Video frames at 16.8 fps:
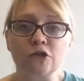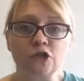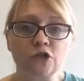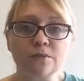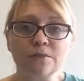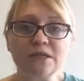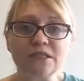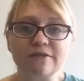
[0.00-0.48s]
For
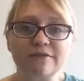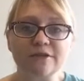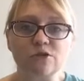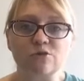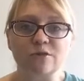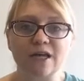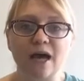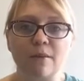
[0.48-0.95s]
some
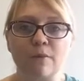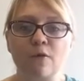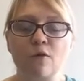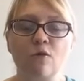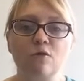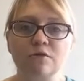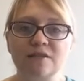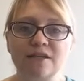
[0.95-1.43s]
individuals, that
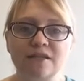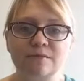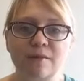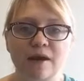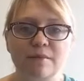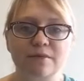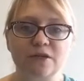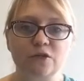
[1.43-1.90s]

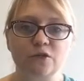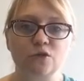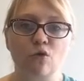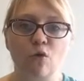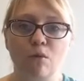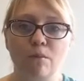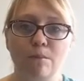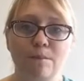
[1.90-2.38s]
process might be
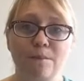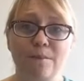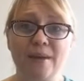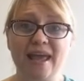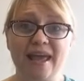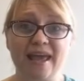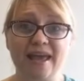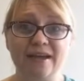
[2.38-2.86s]
so
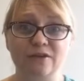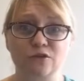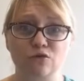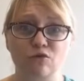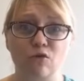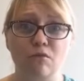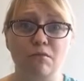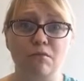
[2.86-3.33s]
big,
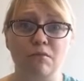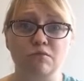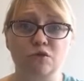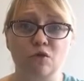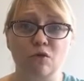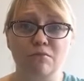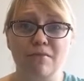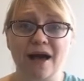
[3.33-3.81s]
so
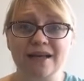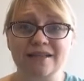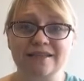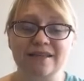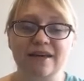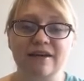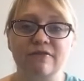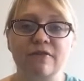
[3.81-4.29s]

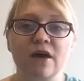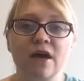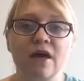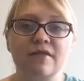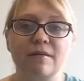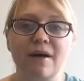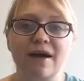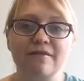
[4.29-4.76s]
massive,
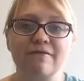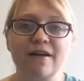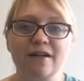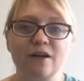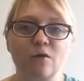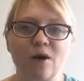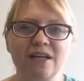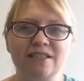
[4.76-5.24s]
they might
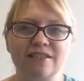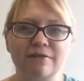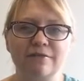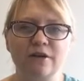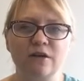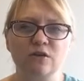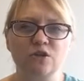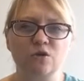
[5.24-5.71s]
find it quite
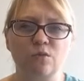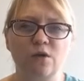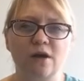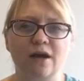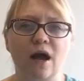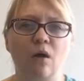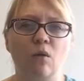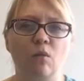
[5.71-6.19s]
difficult to
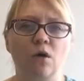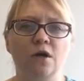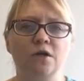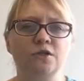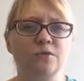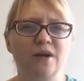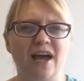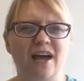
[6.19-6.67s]
work out
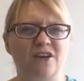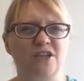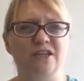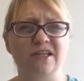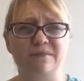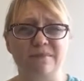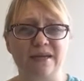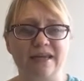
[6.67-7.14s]
where do we
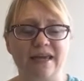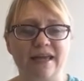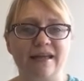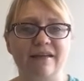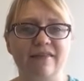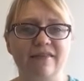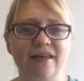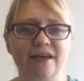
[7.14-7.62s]
actually
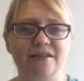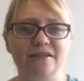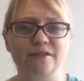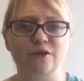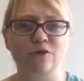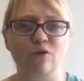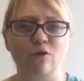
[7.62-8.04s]
begin in this.